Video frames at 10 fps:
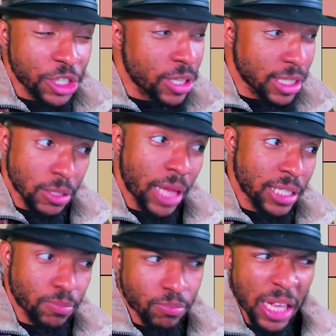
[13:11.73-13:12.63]
That's
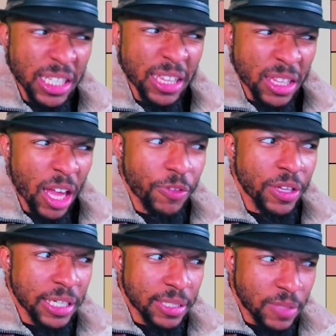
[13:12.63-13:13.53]
like
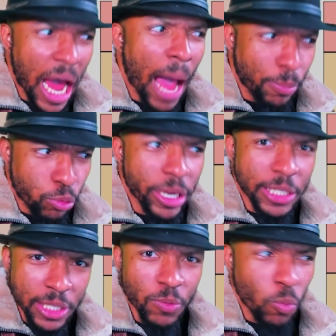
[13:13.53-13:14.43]
definitely the top
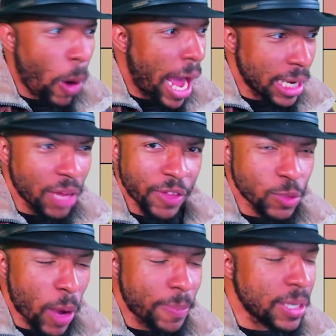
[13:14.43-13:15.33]
reason why I love this
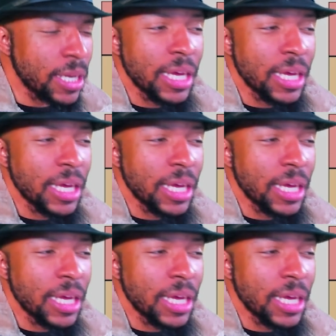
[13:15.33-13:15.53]
weapon.